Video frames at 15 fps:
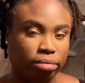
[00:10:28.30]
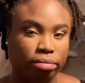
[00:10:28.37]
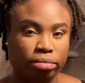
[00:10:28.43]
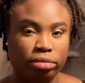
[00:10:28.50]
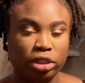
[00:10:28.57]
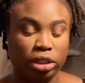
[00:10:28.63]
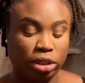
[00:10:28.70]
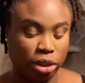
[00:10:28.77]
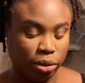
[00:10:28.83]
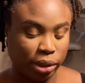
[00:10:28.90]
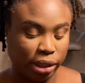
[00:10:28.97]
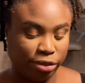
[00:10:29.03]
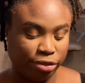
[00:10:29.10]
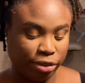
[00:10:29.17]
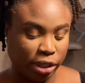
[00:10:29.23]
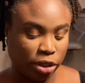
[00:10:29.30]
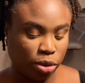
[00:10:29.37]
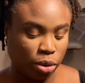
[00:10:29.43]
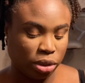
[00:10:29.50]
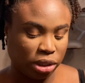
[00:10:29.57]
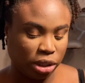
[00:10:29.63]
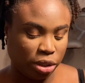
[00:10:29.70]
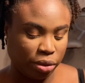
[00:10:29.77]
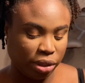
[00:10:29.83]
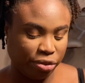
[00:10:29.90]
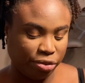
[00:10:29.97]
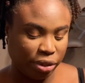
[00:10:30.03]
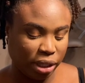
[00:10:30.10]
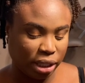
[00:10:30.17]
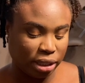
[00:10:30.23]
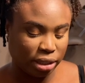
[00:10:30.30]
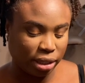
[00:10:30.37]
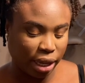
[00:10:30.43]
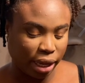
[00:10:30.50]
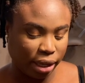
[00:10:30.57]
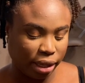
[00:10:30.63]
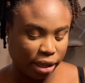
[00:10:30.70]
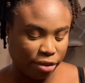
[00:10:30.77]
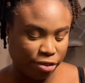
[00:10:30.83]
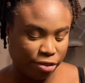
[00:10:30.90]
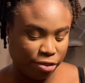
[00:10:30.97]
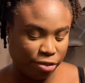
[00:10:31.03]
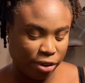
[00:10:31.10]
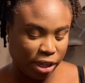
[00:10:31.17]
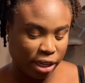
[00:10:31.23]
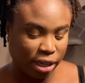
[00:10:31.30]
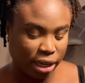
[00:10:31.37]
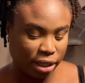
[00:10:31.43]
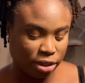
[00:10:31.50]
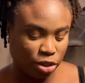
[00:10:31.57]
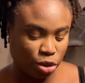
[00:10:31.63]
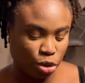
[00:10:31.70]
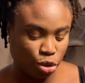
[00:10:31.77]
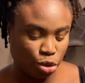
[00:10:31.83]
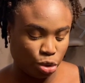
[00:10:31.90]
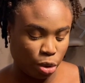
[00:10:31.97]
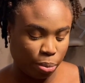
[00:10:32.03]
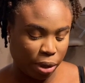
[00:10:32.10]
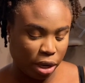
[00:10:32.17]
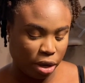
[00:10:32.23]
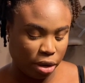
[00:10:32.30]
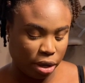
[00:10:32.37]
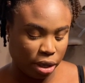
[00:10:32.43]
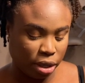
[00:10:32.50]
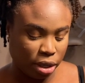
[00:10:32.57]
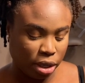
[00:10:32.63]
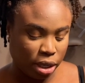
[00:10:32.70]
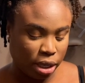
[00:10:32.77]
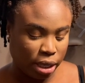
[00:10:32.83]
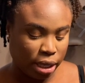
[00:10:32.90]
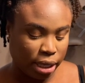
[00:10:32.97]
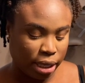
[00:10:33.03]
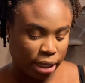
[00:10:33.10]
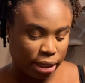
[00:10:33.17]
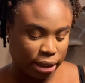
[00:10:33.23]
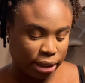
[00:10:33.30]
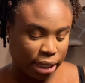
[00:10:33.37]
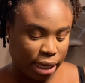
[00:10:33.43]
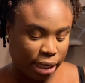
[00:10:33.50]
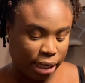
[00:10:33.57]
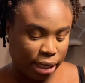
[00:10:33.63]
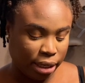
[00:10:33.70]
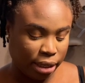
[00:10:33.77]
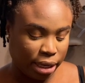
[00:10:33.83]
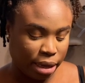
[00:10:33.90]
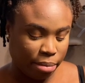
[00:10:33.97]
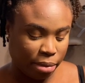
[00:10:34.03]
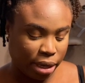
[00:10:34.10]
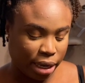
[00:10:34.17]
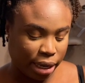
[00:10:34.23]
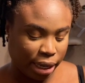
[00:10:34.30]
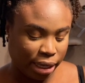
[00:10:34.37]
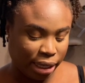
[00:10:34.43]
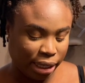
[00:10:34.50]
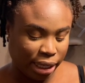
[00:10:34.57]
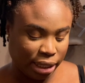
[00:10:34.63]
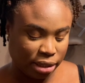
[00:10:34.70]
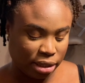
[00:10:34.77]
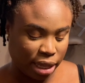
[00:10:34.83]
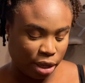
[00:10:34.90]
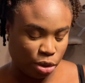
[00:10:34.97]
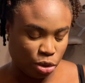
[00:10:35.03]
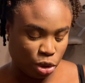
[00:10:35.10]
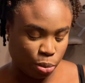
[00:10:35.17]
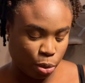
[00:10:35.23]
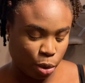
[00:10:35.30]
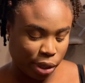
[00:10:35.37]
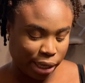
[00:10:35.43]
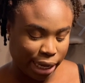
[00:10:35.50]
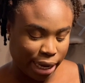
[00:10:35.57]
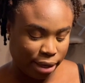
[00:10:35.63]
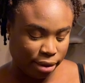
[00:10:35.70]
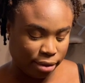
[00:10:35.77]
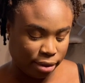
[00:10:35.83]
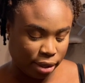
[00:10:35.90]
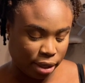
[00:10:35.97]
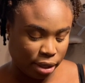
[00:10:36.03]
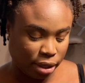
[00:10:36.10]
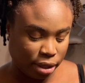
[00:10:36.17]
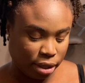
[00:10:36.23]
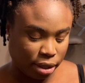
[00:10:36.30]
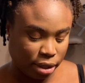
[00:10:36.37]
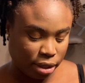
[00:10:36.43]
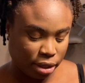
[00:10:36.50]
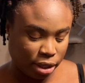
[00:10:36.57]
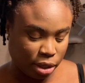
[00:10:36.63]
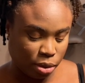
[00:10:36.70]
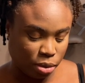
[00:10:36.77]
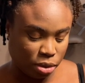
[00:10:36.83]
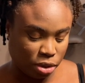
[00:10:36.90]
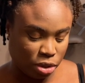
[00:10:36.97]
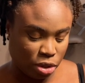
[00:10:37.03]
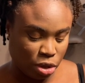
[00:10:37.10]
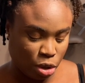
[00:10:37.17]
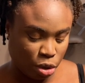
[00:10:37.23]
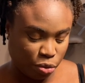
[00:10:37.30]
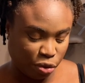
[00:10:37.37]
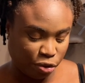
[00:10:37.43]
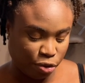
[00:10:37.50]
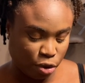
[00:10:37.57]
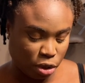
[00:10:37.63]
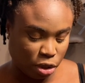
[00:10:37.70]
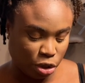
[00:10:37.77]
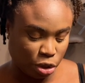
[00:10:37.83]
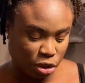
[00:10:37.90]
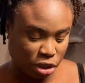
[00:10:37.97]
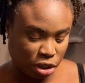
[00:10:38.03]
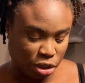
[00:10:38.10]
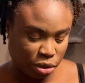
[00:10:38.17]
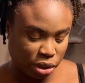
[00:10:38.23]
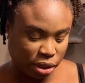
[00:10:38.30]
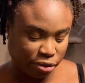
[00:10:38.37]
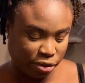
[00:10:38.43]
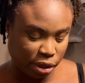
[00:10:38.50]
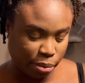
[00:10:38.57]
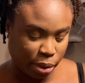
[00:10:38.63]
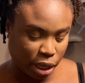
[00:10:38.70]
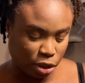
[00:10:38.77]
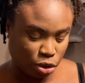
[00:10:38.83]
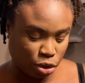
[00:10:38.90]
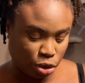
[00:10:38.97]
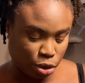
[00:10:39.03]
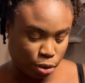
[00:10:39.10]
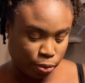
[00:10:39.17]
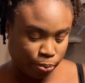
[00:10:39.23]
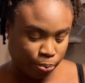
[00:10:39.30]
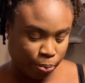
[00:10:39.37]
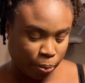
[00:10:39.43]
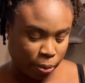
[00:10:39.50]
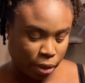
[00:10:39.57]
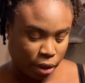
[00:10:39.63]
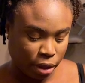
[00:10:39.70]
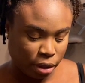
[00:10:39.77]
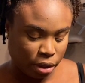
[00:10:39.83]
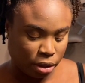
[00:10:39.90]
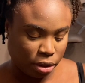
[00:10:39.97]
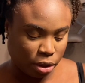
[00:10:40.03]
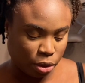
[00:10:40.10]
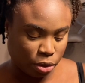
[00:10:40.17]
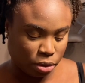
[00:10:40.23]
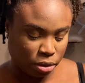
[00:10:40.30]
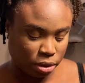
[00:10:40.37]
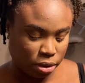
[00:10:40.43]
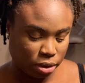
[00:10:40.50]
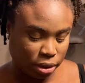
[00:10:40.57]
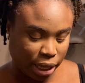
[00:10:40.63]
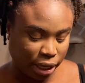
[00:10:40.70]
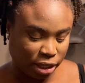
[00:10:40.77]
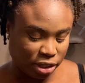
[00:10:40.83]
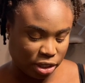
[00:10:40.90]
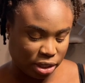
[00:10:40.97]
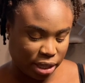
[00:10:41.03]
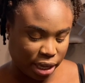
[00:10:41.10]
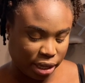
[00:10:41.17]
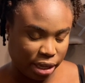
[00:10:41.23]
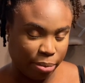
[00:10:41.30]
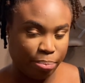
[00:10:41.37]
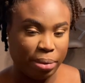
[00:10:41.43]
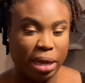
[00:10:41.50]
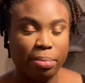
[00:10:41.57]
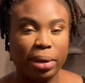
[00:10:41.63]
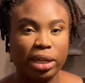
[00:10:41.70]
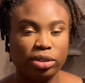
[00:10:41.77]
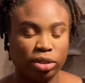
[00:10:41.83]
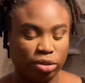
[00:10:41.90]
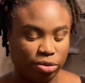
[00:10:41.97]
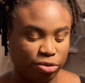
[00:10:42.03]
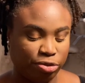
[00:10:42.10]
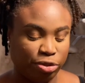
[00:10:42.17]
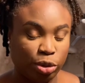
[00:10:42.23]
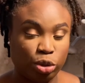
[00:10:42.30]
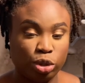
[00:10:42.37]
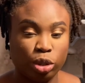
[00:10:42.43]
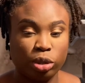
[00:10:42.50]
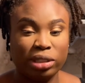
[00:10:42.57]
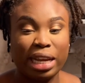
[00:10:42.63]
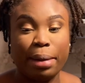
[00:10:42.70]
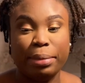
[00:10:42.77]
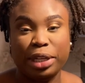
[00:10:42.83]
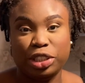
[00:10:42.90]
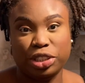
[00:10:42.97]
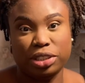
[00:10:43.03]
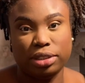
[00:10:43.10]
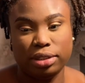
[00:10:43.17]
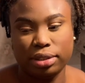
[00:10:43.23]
security fee, so security fee is like a fee that you drop here telling them that in case like you spoil anything, they'll not refund your security fee back to you. They'll like, it's just like a payment of future damages.